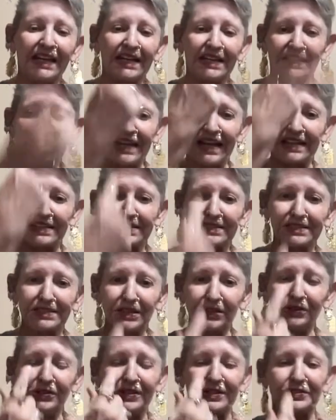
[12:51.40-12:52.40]
In that
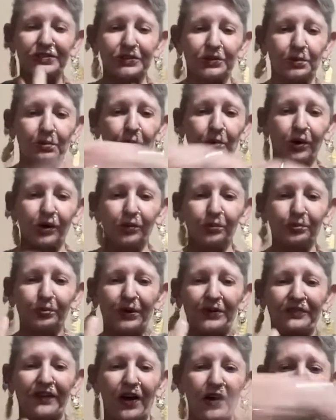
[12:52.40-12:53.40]
stillness, the world
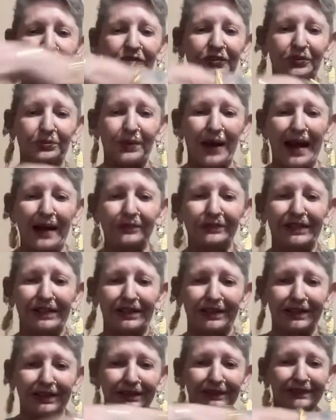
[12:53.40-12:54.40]
revolves around
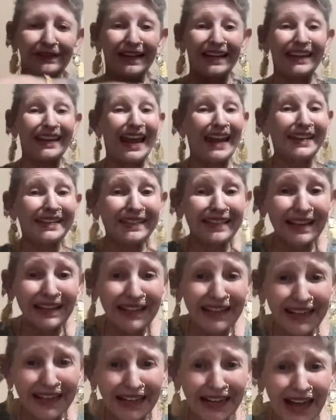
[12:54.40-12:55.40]
it, like the
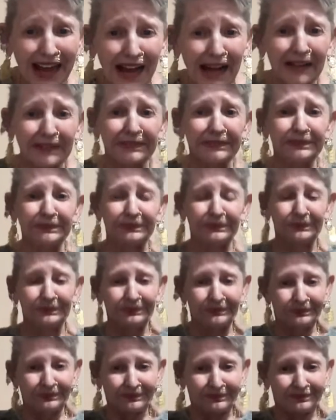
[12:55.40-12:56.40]
linga.
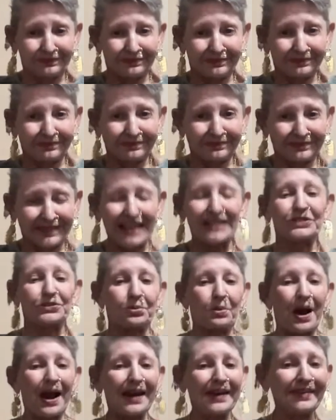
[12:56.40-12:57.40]
That's
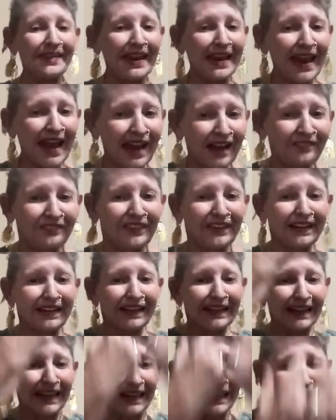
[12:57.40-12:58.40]
why they have the
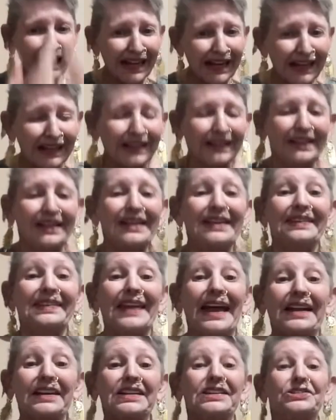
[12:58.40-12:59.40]
linga.
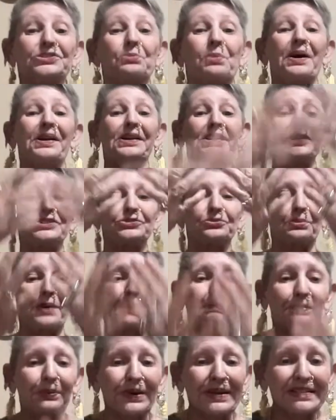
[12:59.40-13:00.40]
That is what is
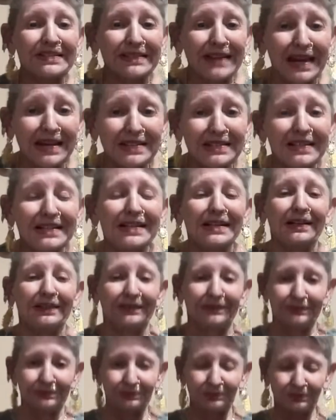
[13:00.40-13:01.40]

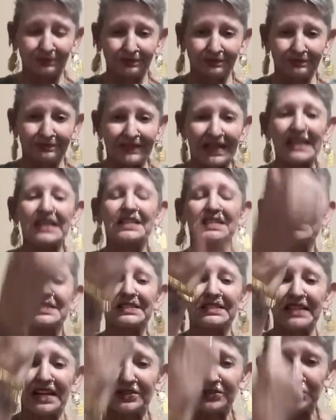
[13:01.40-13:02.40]
representing. In the
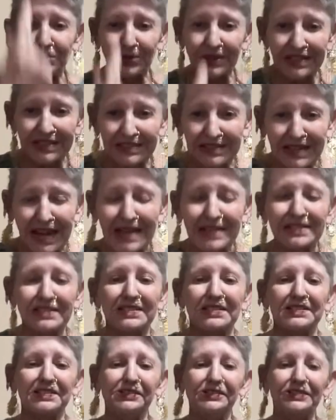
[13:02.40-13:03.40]
center is that
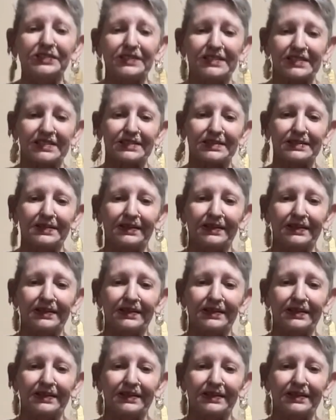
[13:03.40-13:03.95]
stillness.